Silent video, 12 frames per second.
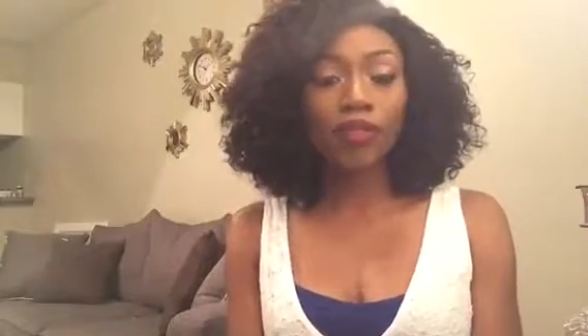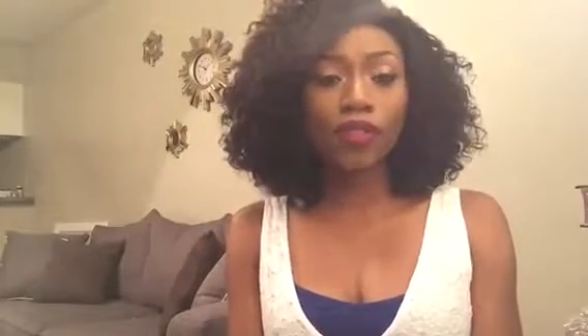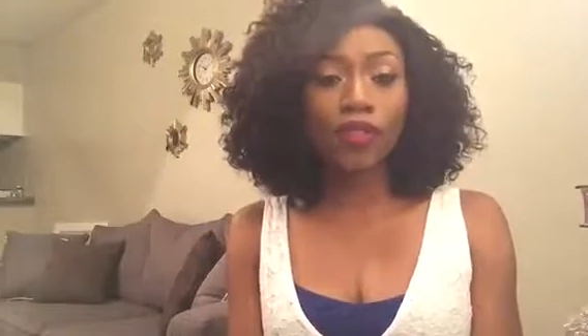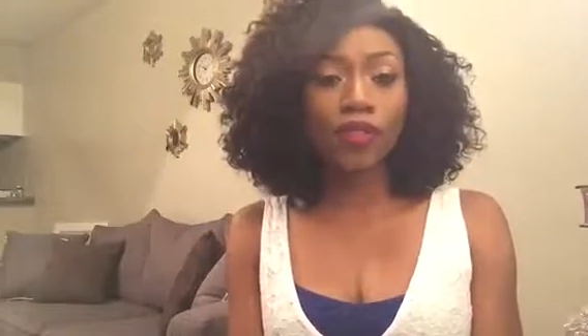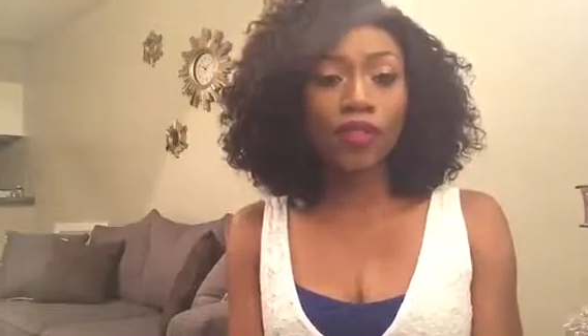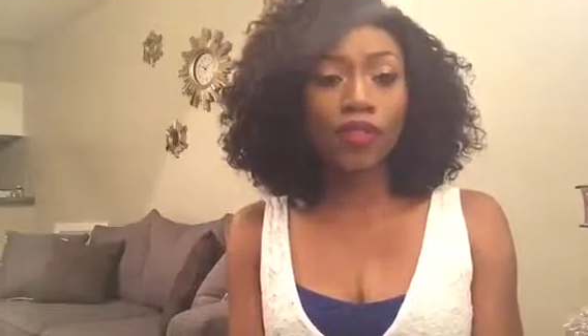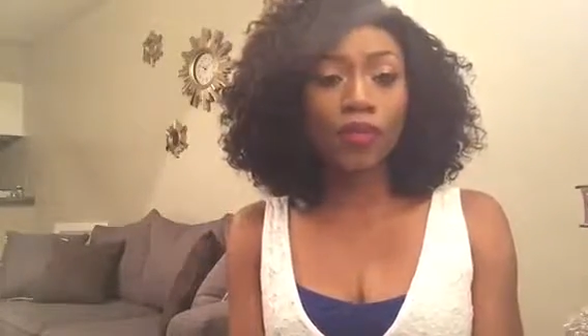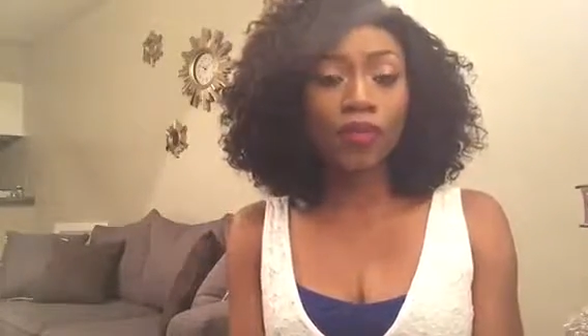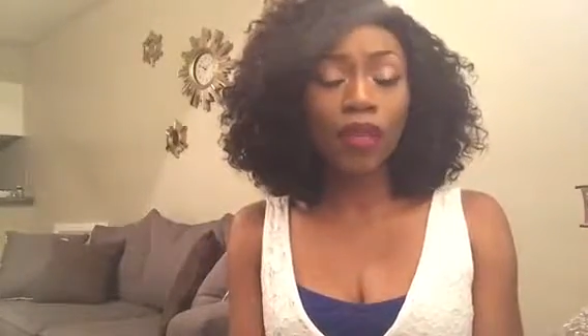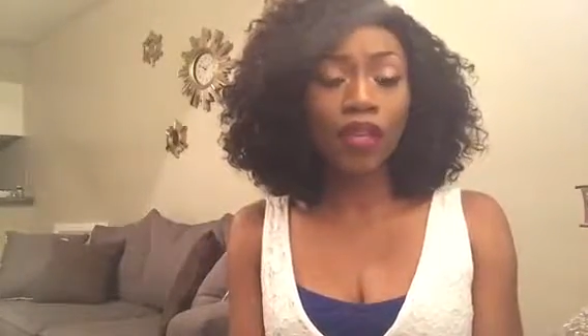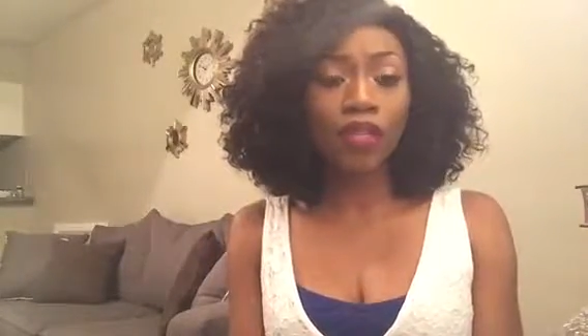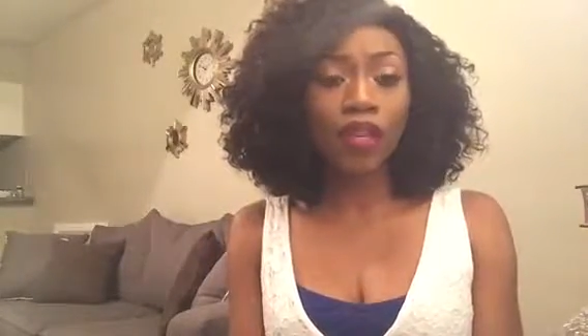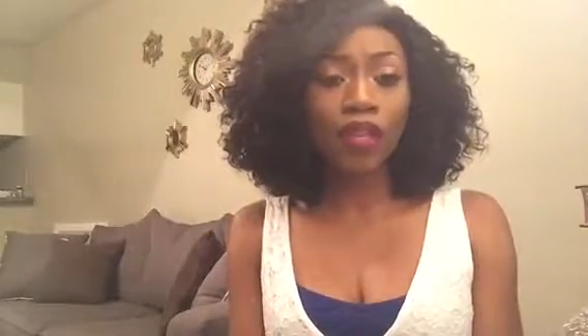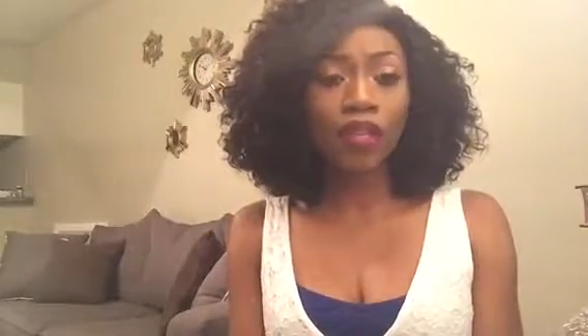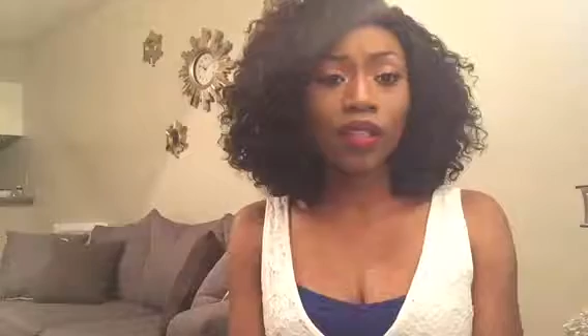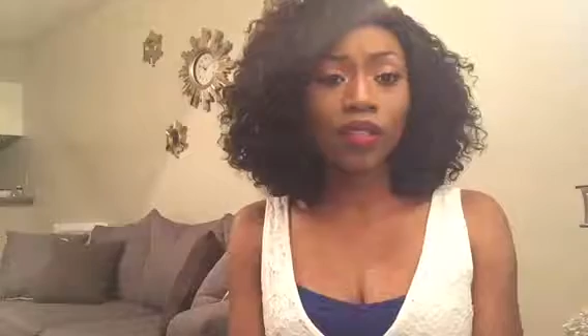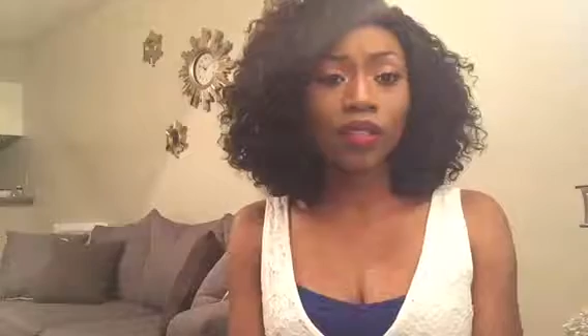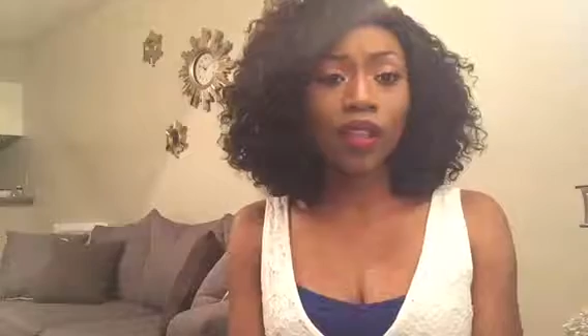those are some things that
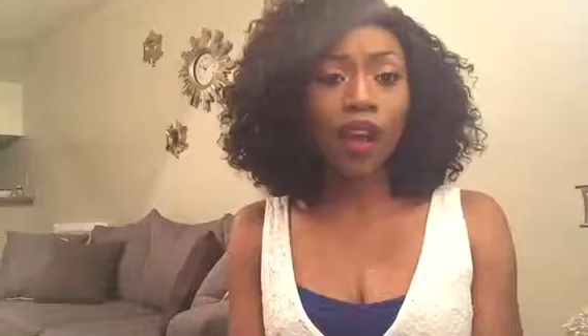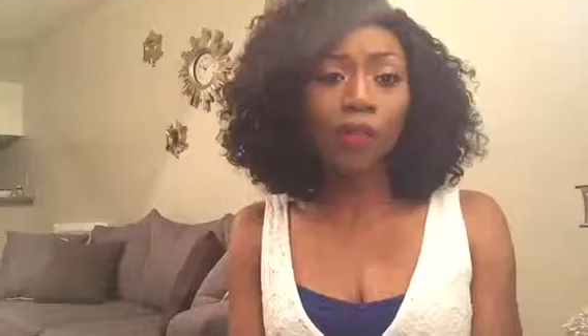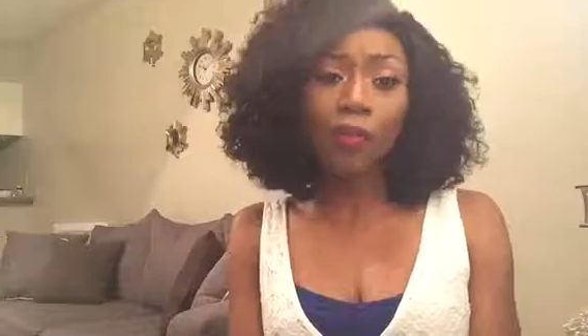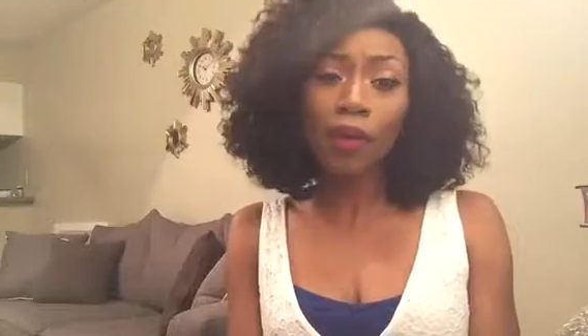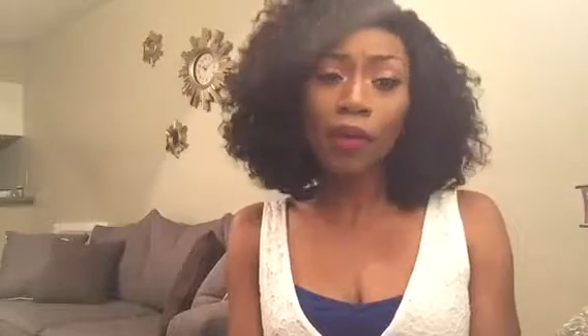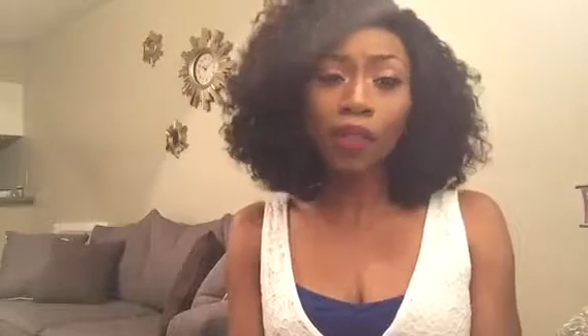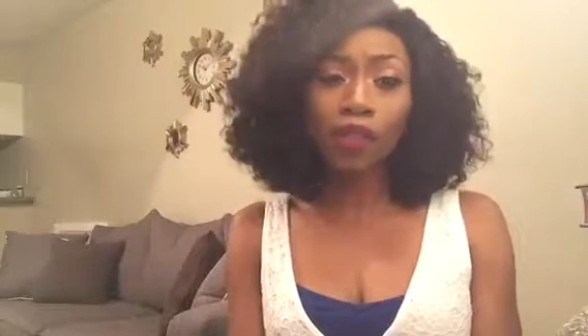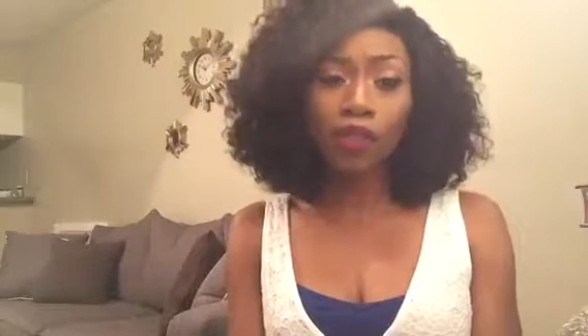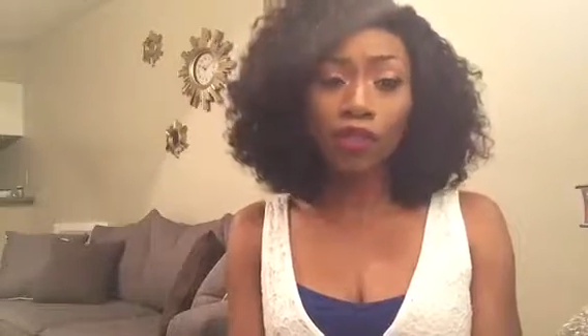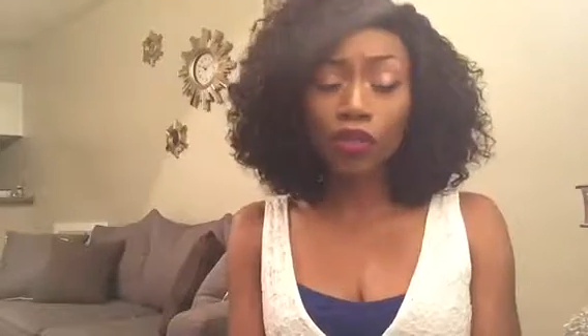y'all may want to